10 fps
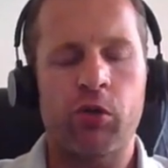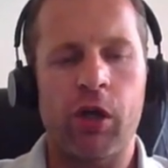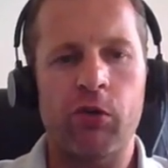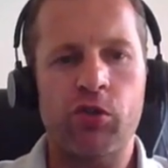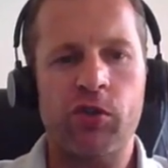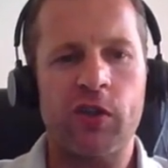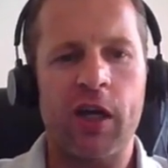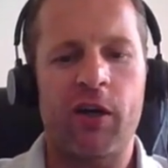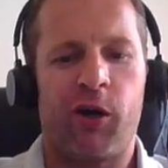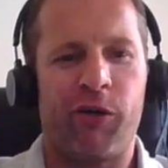Don't just
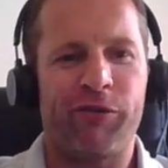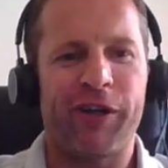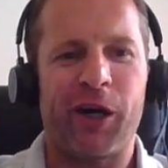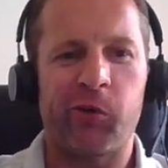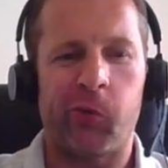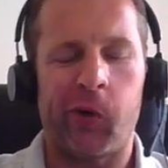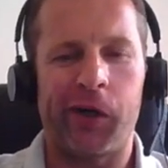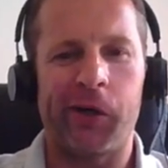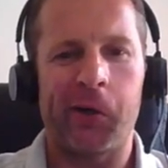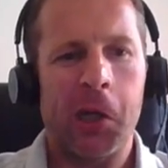take a half an hour
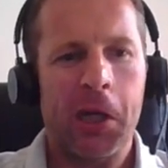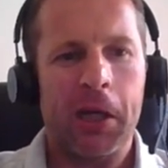window.